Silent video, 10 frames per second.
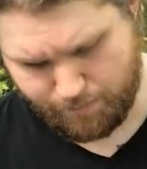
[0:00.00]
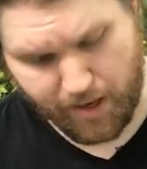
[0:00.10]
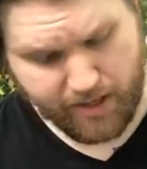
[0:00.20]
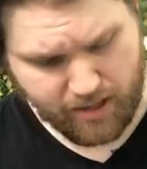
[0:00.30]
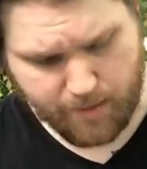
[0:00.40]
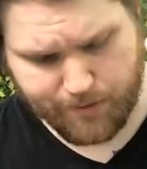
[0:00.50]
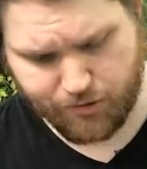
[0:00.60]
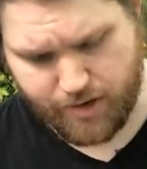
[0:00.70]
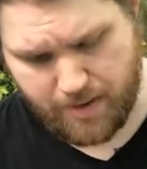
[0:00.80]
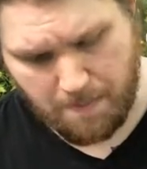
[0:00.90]
Bucking
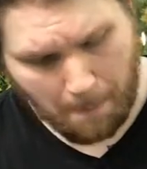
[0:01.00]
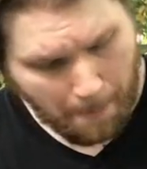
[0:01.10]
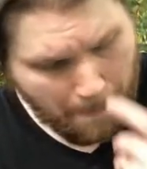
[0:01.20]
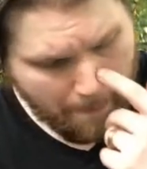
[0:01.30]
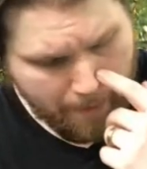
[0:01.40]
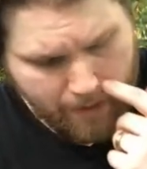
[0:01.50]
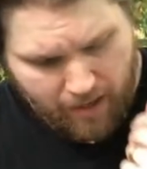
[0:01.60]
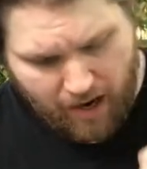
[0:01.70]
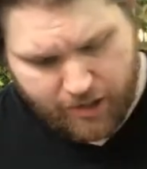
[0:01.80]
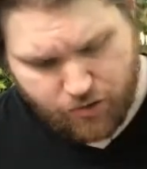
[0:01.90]
upstream,
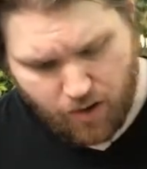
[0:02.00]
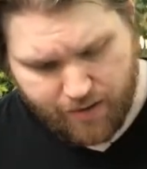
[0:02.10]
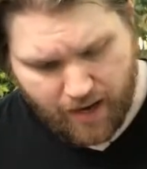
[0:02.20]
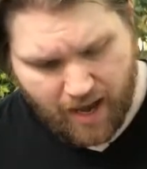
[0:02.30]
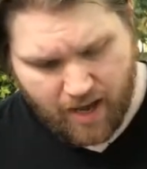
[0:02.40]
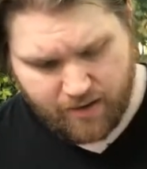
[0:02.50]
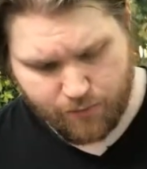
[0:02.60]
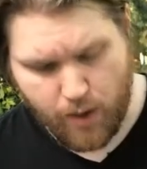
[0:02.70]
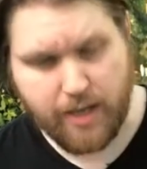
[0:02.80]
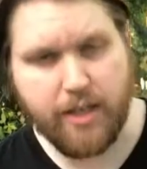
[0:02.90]
I draw the hand of
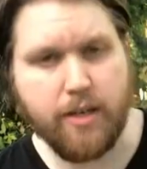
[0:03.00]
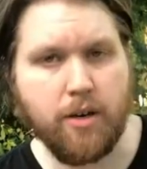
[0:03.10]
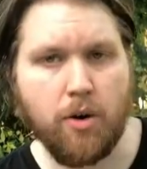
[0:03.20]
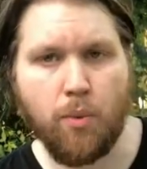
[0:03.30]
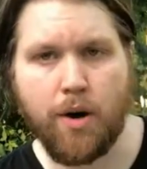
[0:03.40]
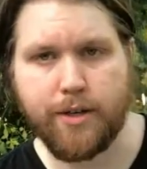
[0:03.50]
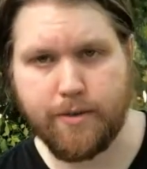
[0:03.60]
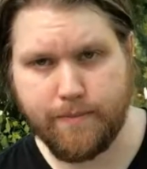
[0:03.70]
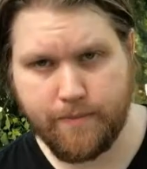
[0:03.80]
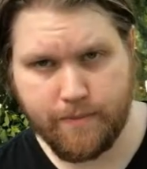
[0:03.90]
Retke in our water,
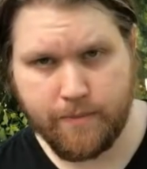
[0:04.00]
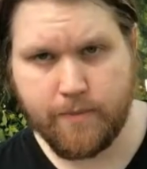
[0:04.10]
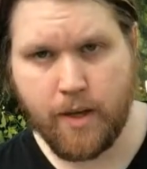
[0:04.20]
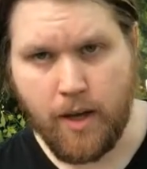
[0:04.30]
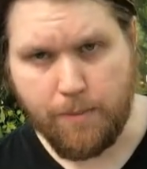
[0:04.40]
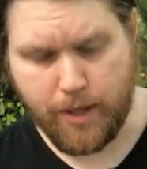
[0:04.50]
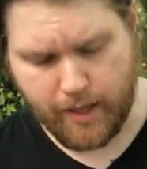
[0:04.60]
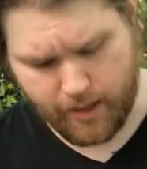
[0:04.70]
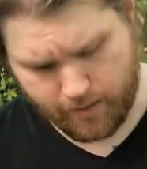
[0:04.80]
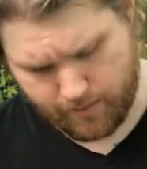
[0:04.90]

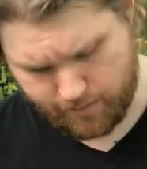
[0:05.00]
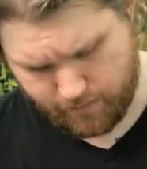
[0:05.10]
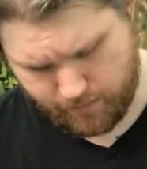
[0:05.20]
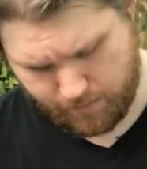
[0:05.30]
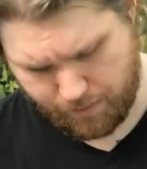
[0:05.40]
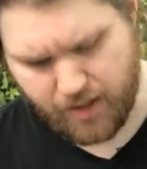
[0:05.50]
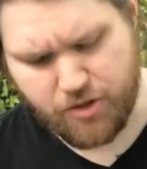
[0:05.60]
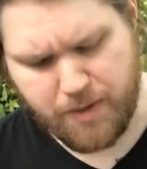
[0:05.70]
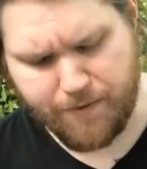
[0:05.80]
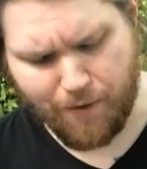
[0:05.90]
pleading,
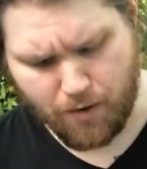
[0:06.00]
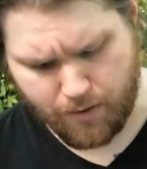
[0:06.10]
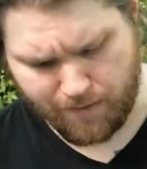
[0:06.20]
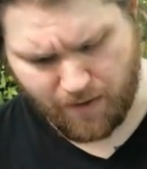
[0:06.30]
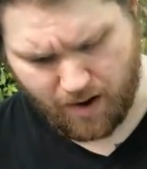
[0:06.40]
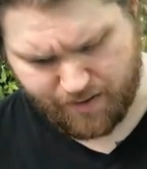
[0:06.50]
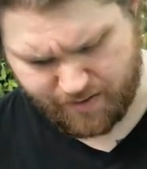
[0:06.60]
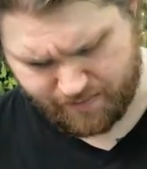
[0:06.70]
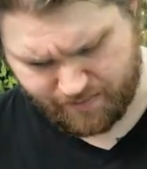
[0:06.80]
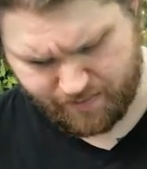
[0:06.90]
plunge me further, Father,
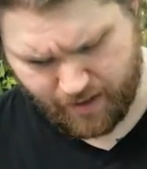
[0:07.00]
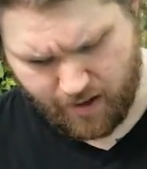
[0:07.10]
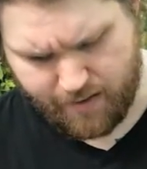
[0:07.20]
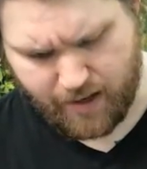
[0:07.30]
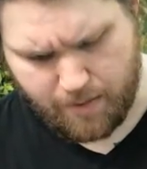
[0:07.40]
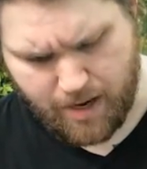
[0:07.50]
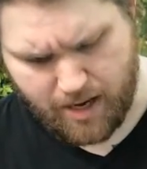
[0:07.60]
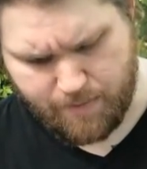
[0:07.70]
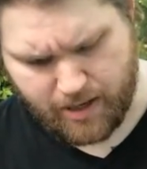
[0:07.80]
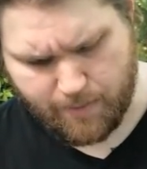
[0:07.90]
that I
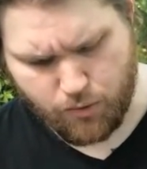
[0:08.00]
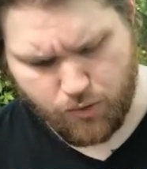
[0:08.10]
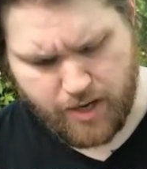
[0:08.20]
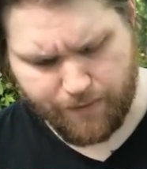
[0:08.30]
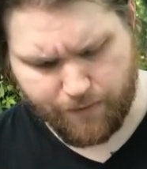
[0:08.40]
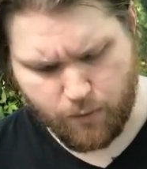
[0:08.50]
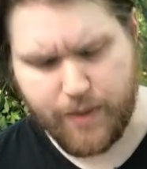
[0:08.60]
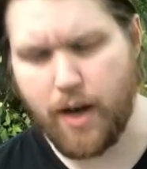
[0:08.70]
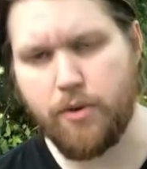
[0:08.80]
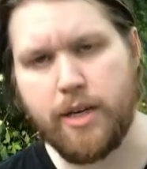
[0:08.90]
may become a reef
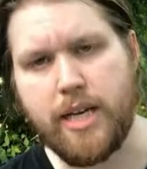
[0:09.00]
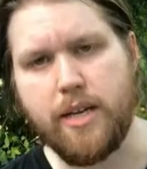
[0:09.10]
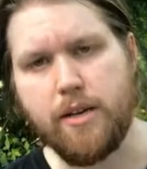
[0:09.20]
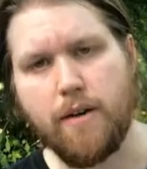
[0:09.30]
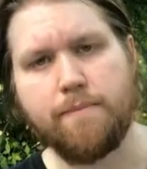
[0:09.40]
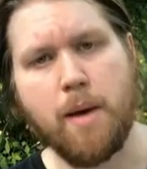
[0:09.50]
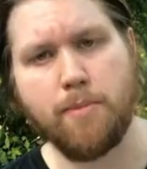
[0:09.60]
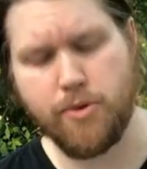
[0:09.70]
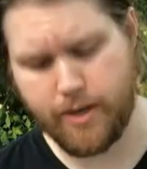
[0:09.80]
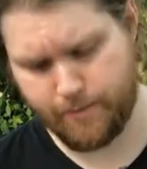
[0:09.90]
without need of
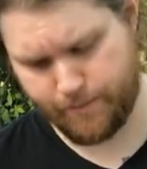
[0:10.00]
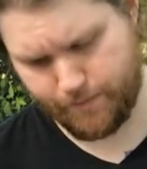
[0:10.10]
memory.